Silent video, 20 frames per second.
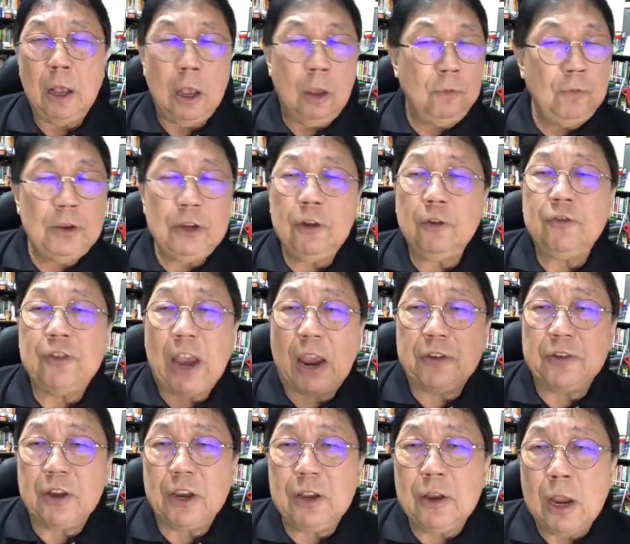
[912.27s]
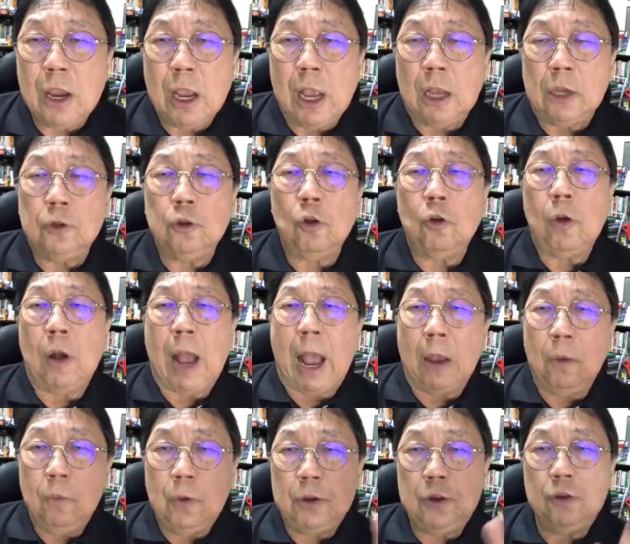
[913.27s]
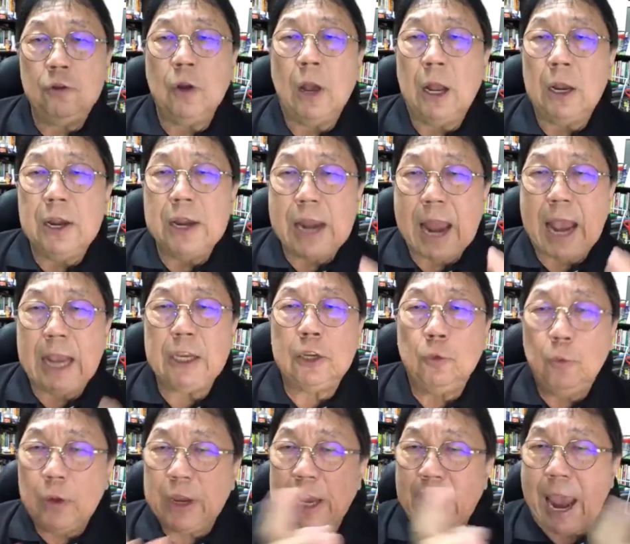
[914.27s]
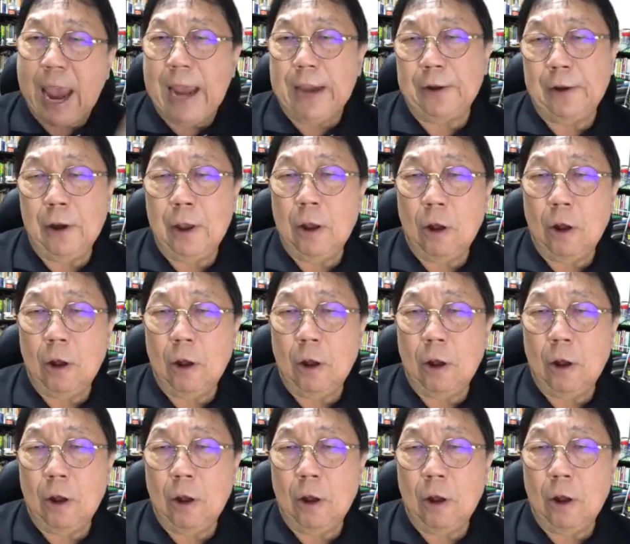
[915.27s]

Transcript: video session. So I wish you a nice weekend.